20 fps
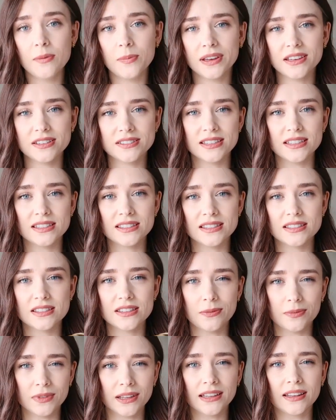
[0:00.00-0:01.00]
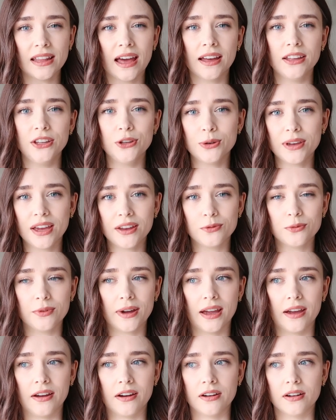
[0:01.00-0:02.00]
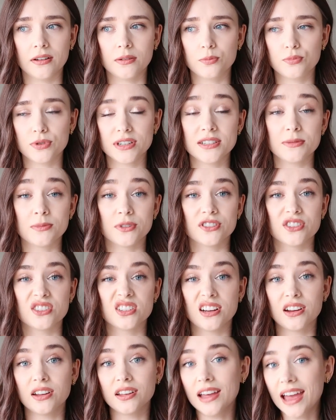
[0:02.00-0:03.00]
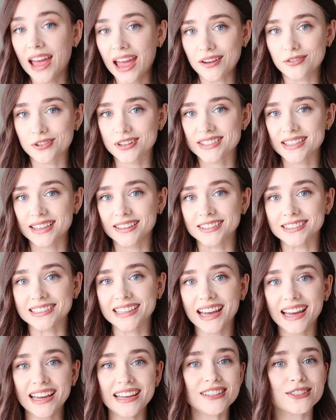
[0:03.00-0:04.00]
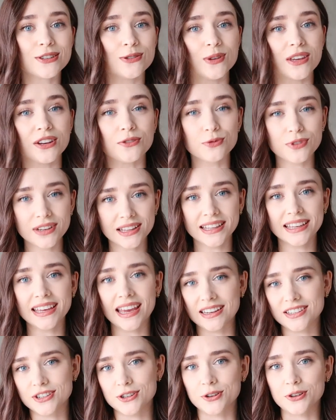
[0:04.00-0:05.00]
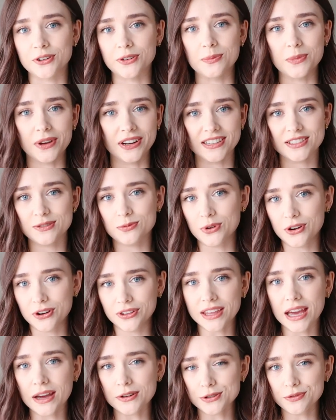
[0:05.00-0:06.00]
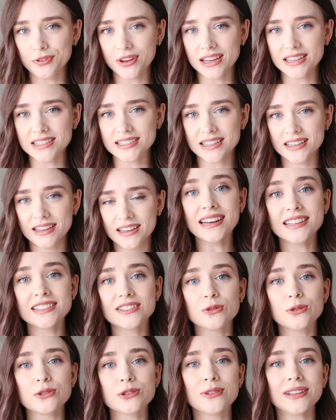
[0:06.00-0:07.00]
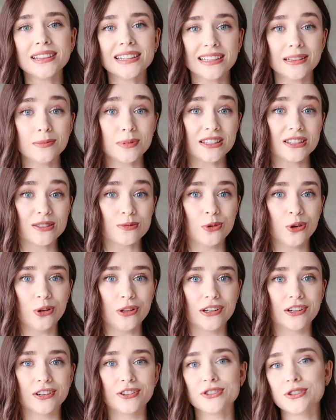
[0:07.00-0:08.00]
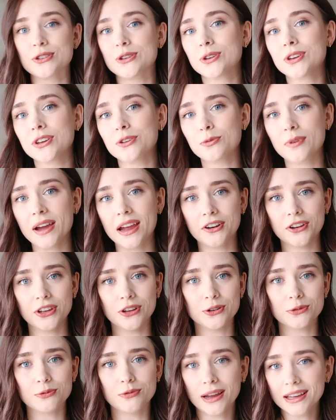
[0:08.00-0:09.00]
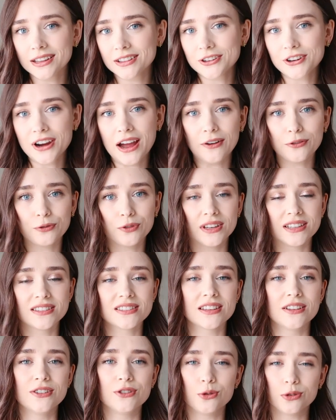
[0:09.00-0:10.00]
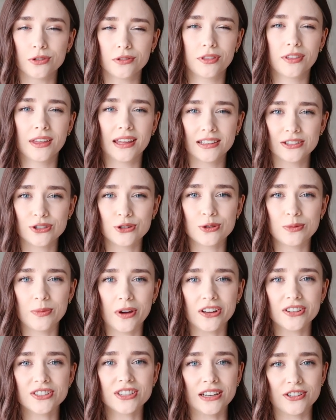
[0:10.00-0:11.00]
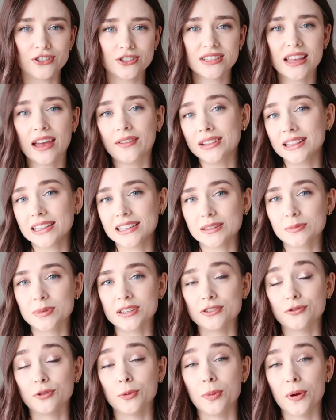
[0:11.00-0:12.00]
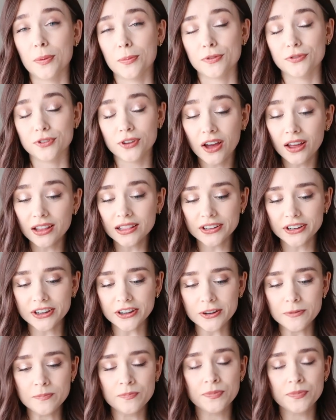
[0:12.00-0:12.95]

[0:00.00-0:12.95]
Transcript: because it's something that you can wear pretty much every single day, so you can really get your money's worth out of it. And it's also a little bit smaller, so you can wear your regular outfits, not think too much, and just have a little bit of a pop of color.